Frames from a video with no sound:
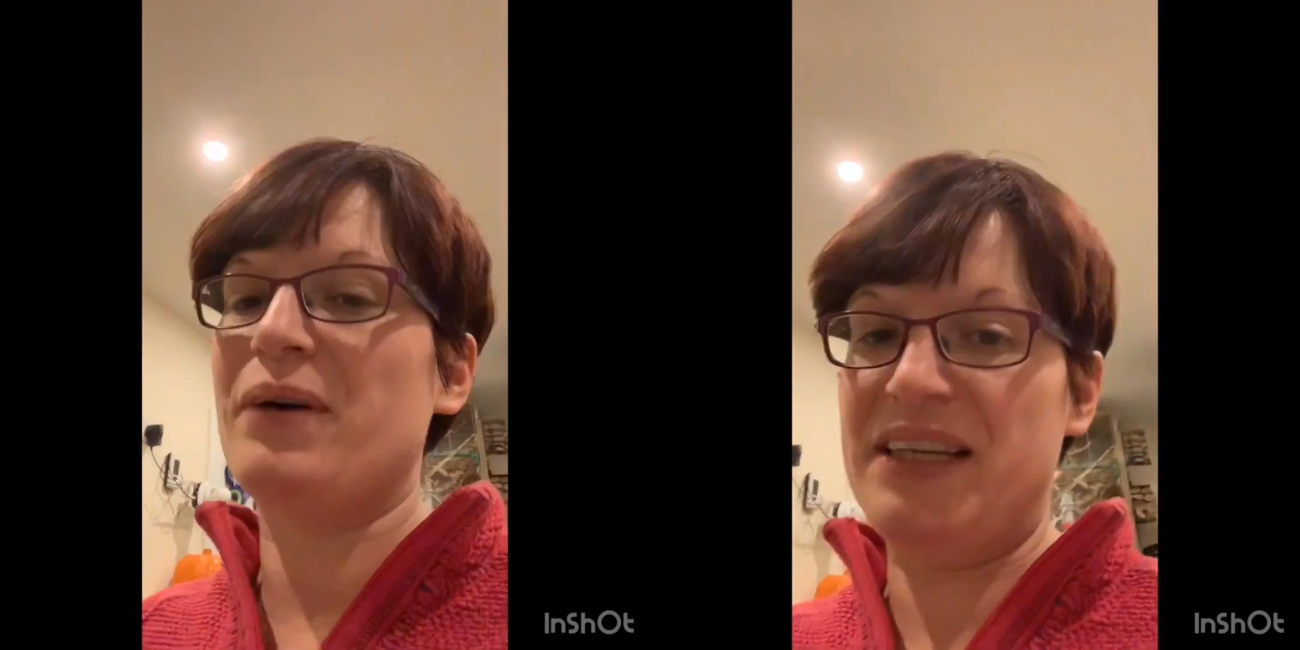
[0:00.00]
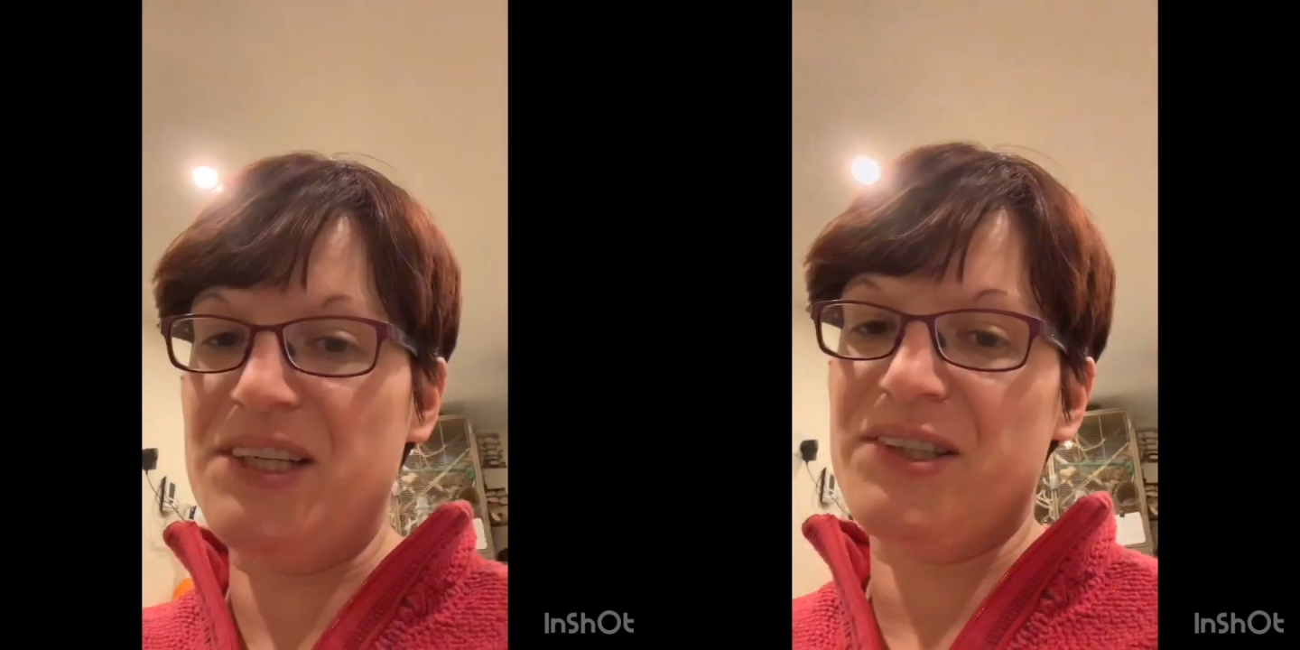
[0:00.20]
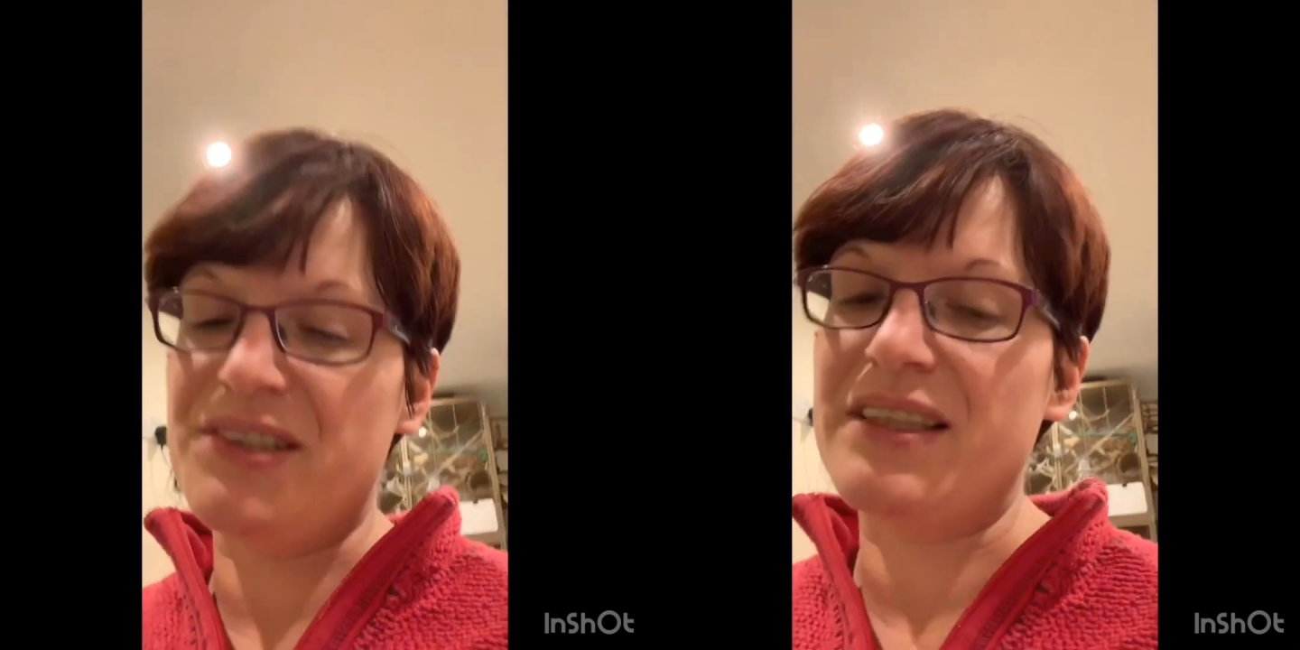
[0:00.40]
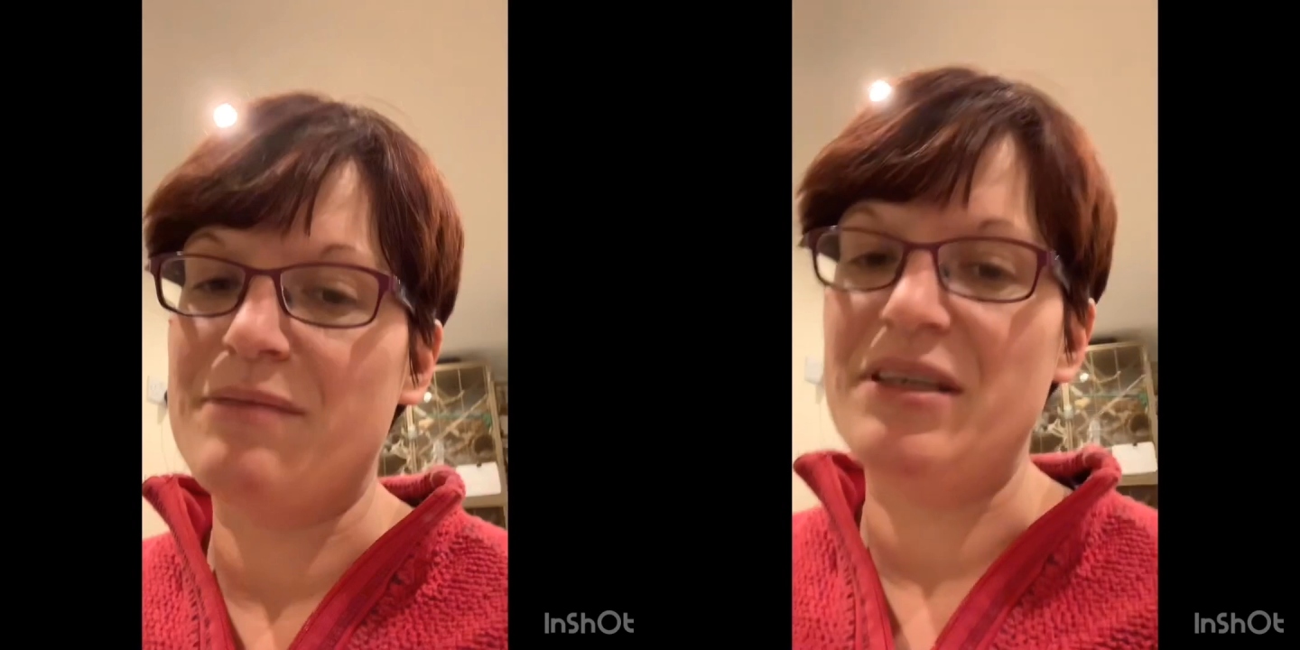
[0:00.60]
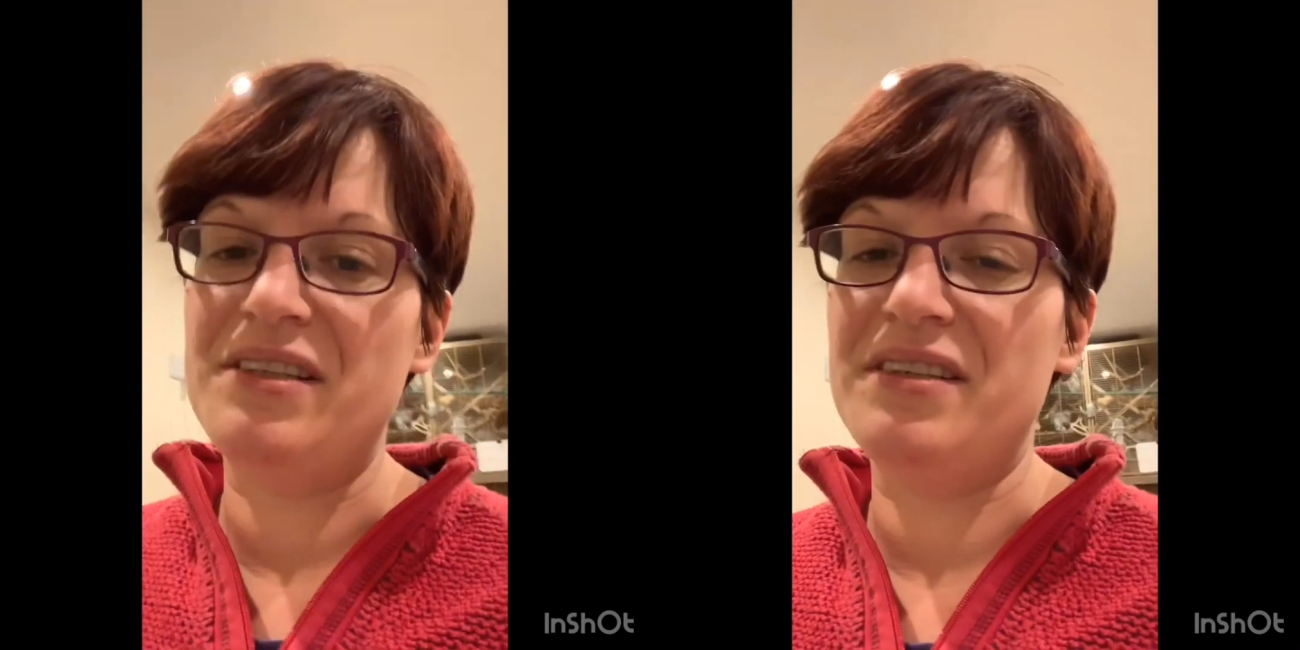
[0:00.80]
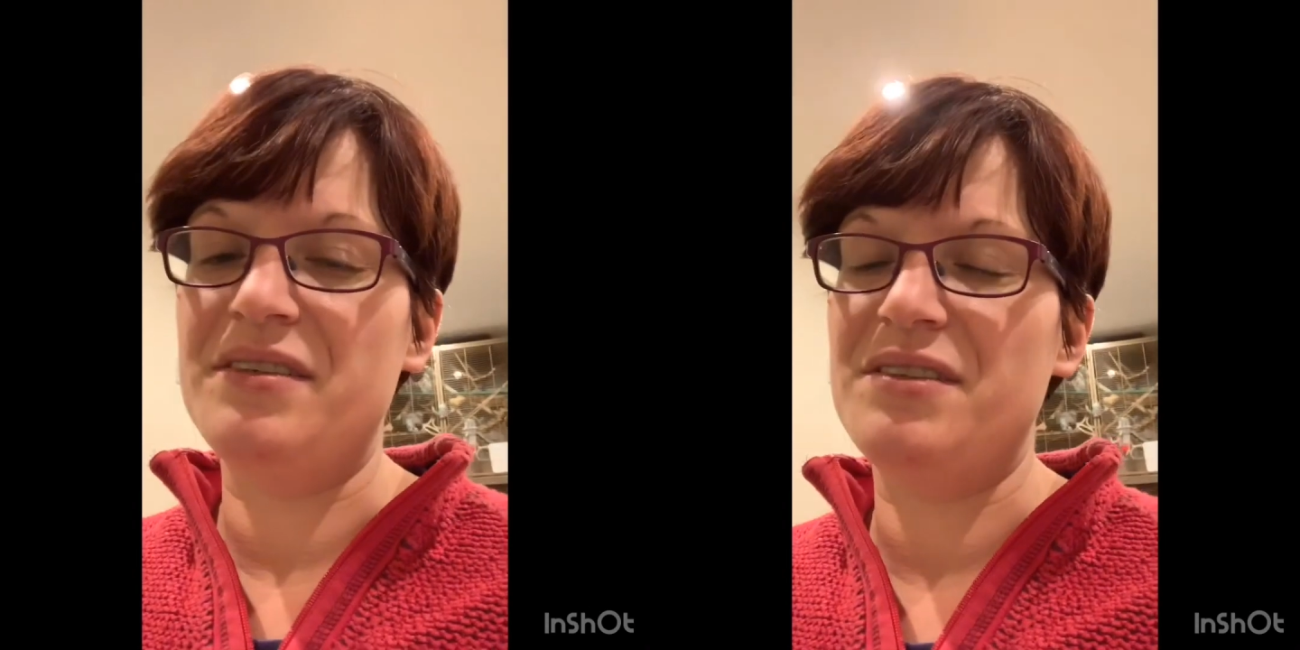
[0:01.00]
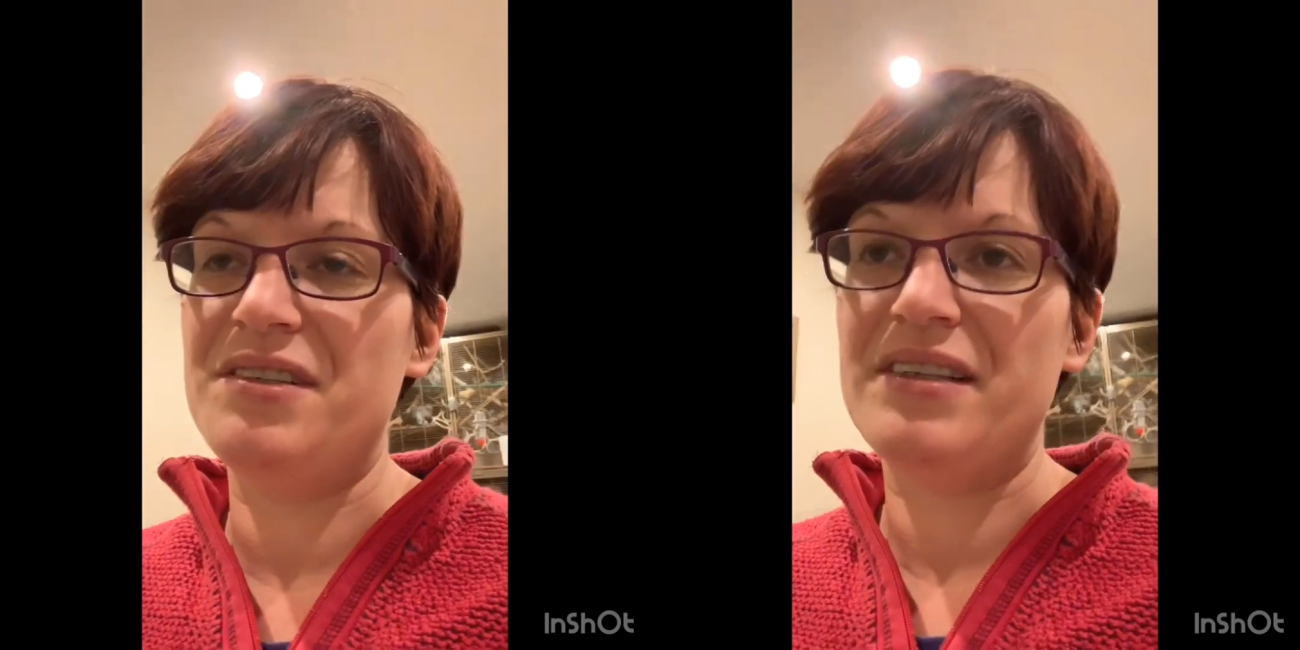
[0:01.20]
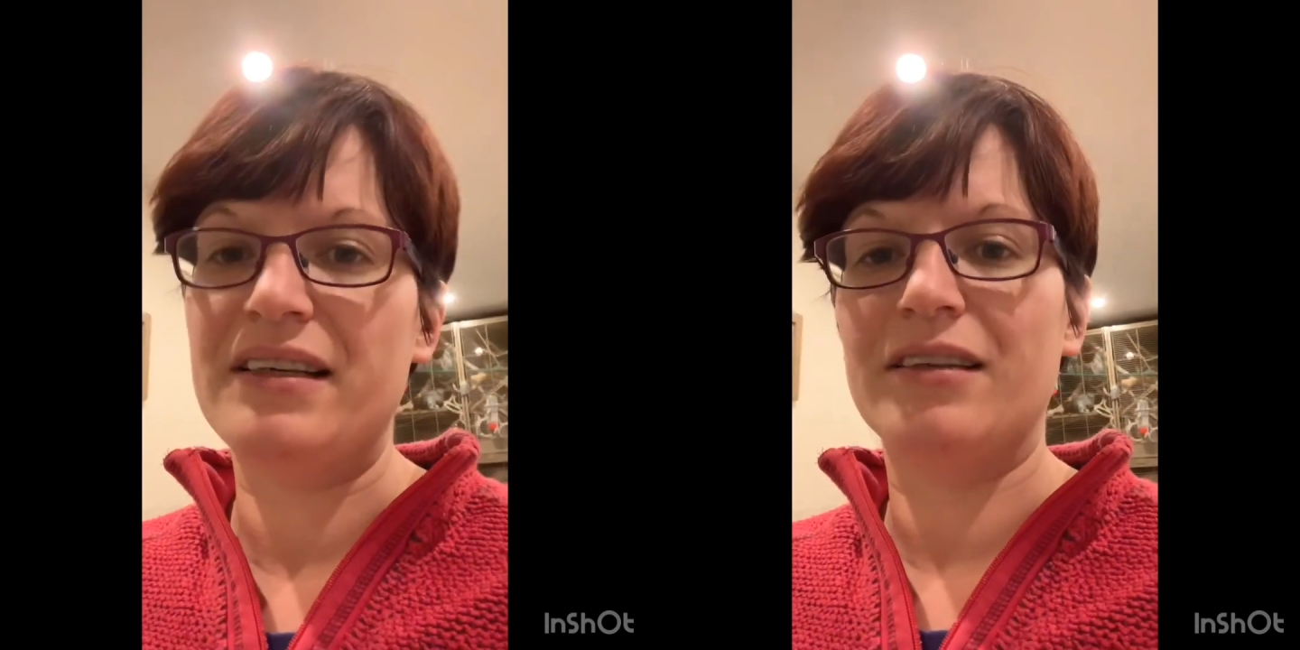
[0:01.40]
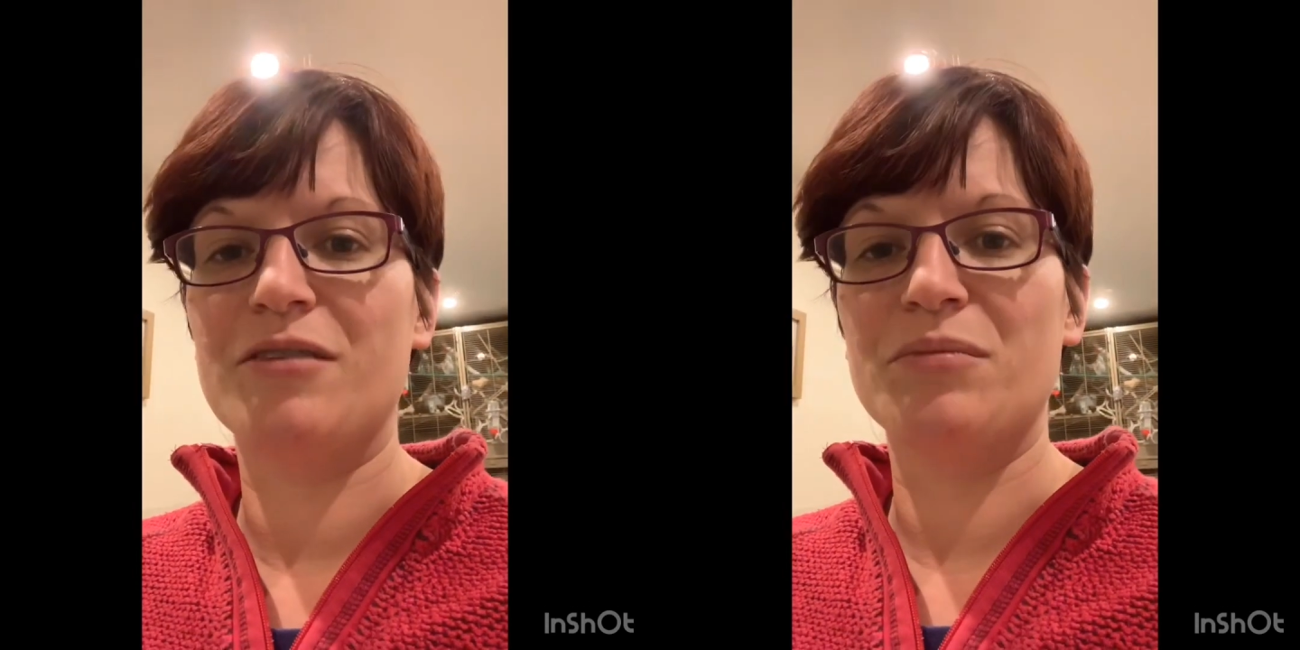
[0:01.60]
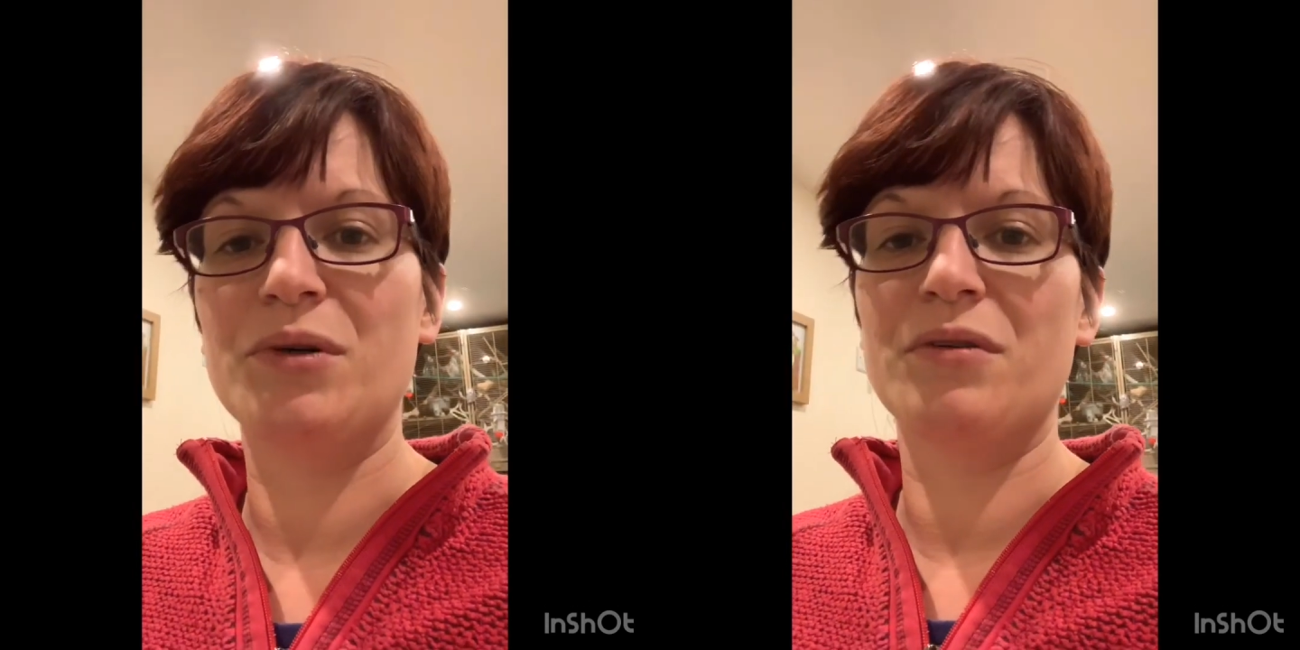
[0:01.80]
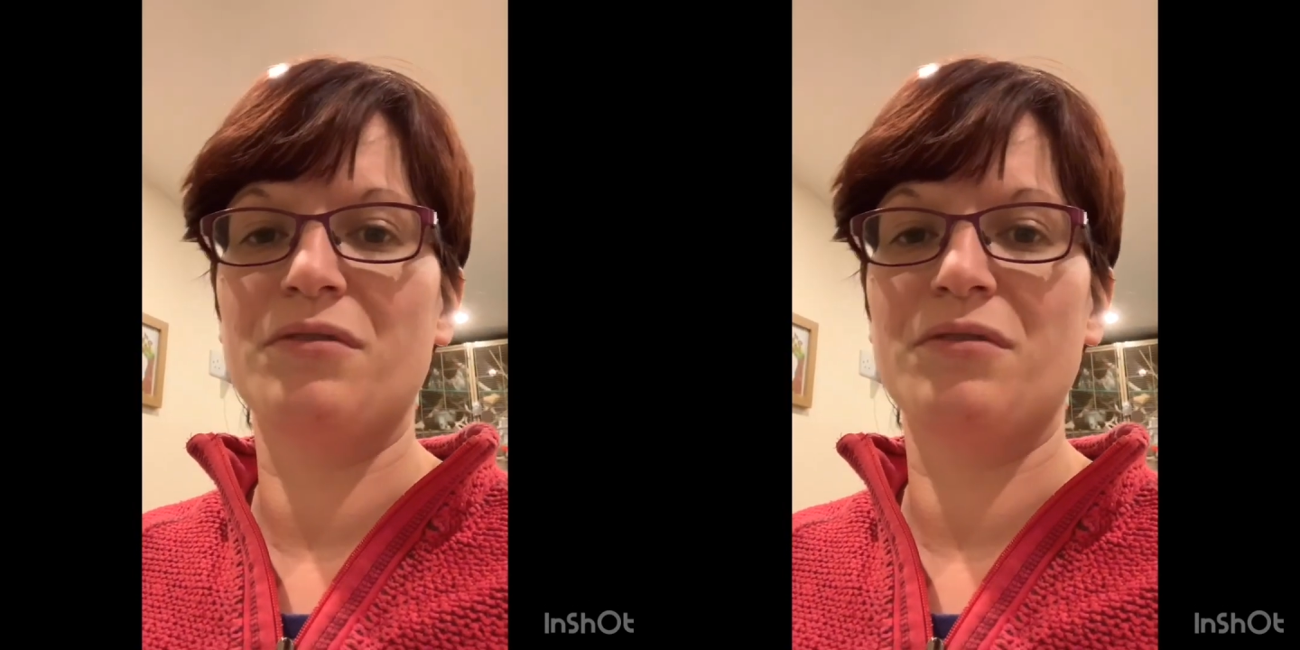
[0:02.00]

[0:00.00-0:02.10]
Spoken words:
quite interesting. It means you see a lot more